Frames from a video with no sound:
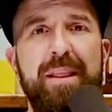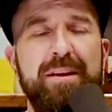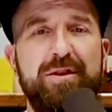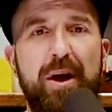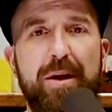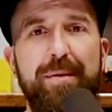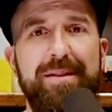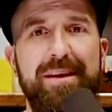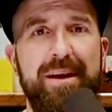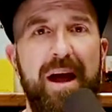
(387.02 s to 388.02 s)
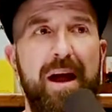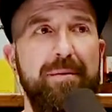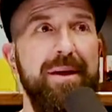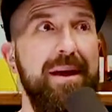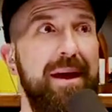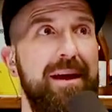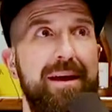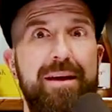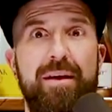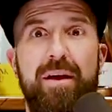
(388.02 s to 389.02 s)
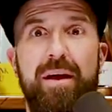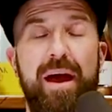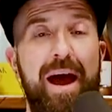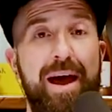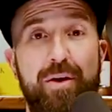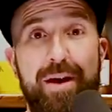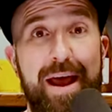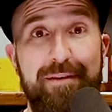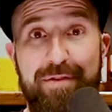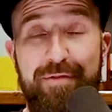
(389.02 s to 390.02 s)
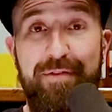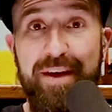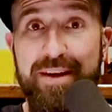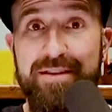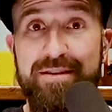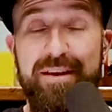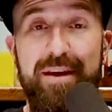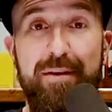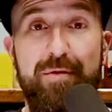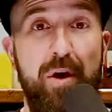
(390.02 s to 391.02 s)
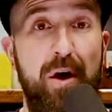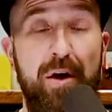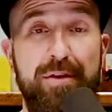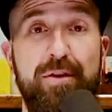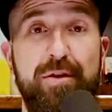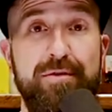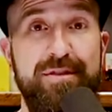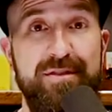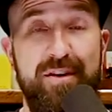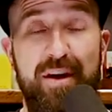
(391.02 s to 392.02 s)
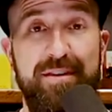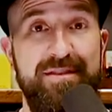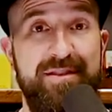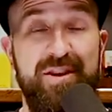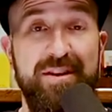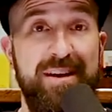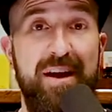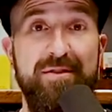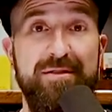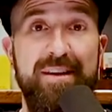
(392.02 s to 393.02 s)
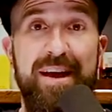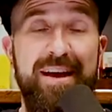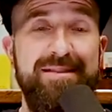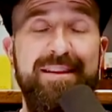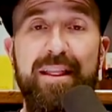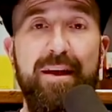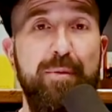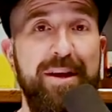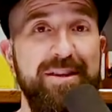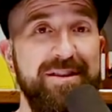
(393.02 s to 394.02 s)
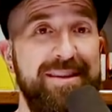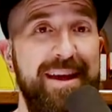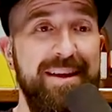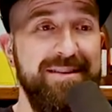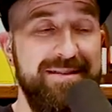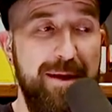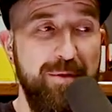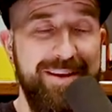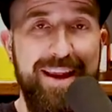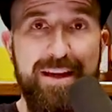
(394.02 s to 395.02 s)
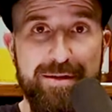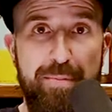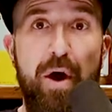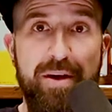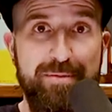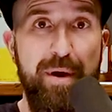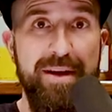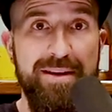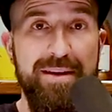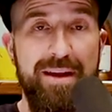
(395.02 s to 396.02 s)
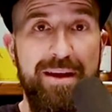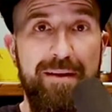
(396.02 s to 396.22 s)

Let's talk about the economy. I don't have the fix for all the closings, all the shutdowns. It's not like we can just hit simultaneous pause button,